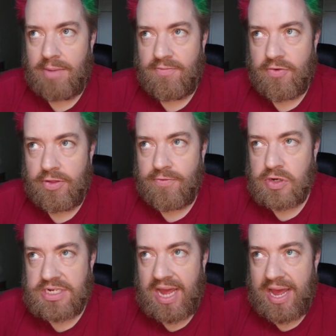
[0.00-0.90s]
for the
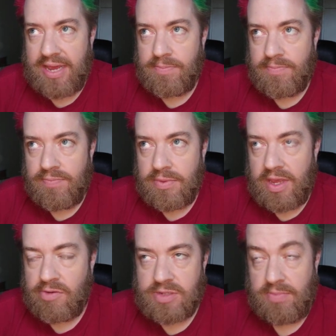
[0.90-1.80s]
first time.
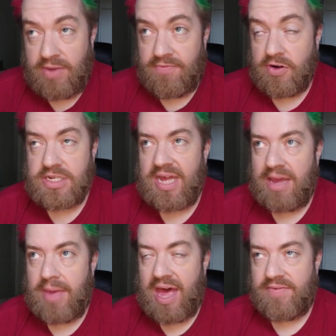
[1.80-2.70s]
It was my first
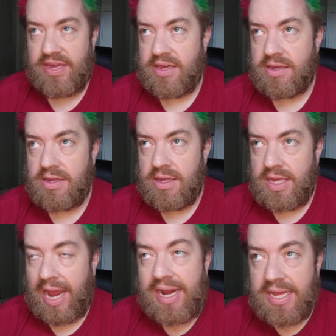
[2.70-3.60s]
time having
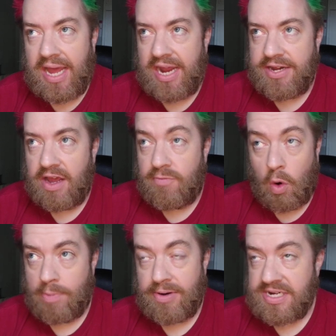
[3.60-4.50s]
any kind of
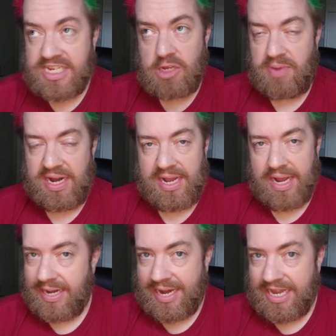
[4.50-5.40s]
or participating
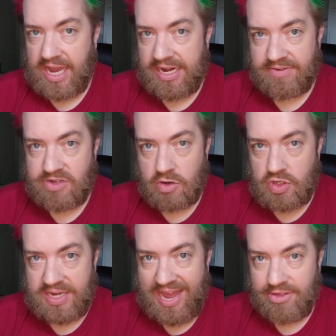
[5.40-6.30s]
in any kind of
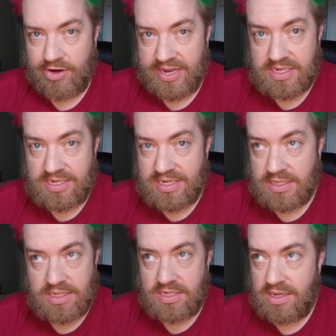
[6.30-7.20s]
social gathering
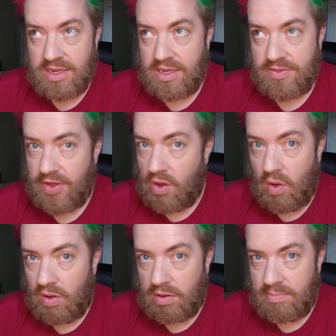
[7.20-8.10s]
since the
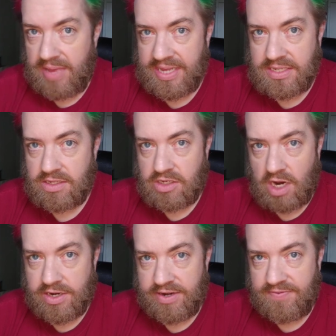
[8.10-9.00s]
whole mess
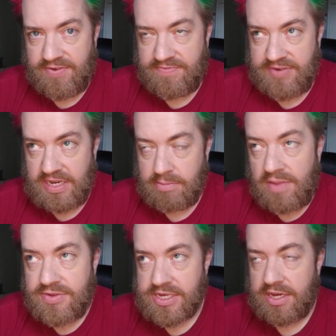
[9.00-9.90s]
started 15
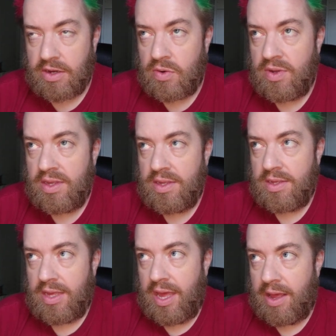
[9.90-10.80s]
months ago.
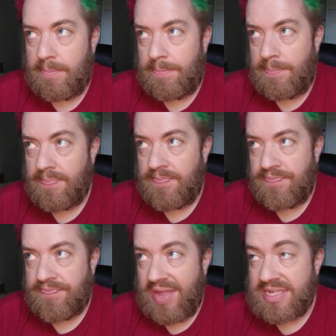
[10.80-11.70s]
Um,
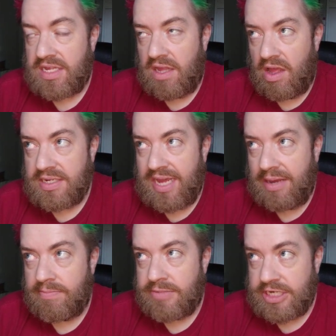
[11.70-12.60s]
that's a long
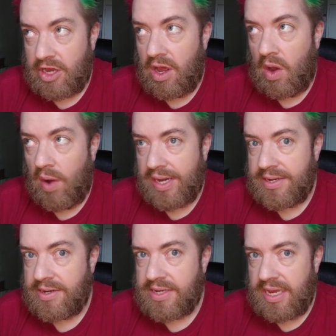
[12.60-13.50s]
time to go,
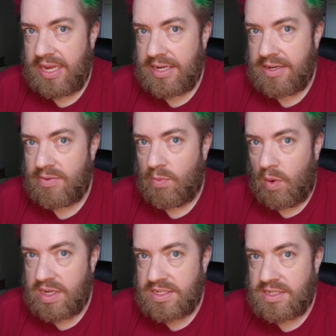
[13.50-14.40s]
and it
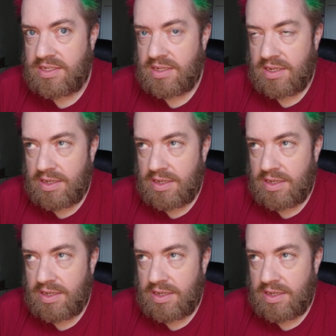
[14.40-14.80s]
was